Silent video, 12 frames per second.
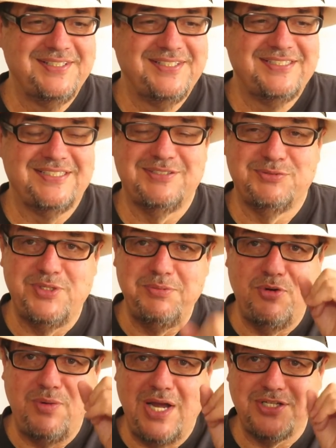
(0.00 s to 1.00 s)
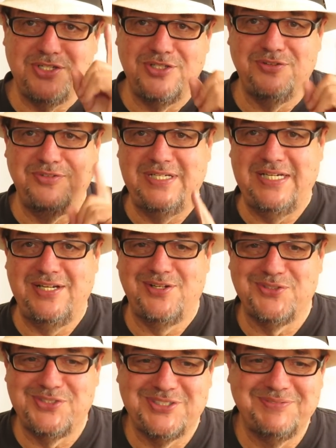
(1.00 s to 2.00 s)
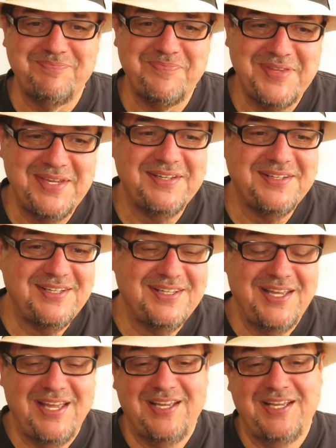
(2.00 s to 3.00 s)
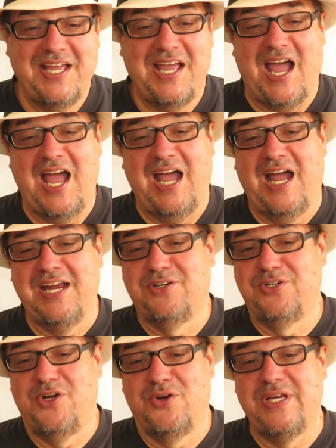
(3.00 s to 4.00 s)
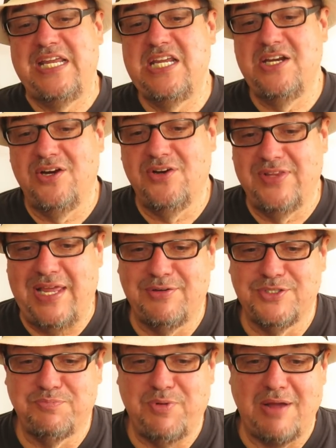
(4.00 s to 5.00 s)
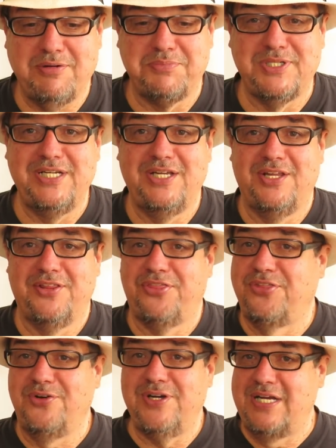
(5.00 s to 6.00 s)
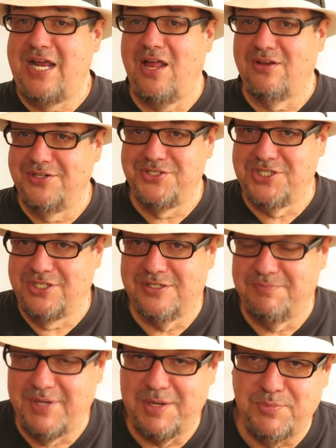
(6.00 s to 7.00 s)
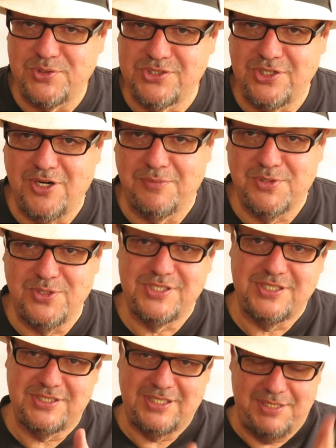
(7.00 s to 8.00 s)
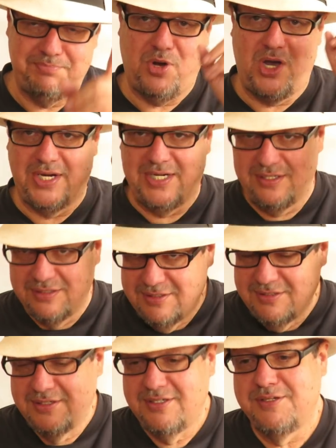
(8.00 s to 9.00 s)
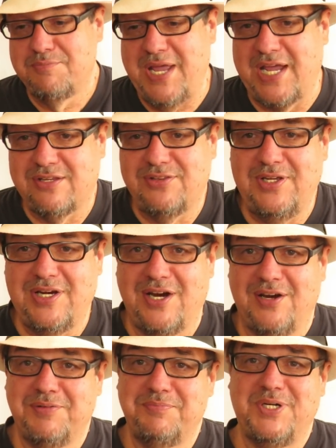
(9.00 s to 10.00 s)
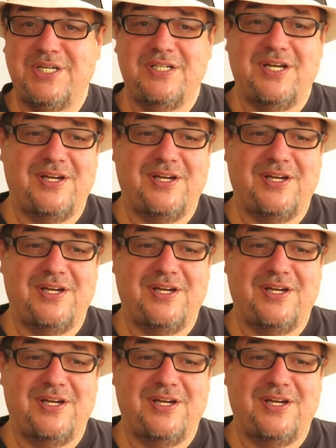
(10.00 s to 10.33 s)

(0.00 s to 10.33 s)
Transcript: He says, we've been watching your videos. I don't know, here that was probably a $30 jug of maple syrup. Of course, he bought it back there, but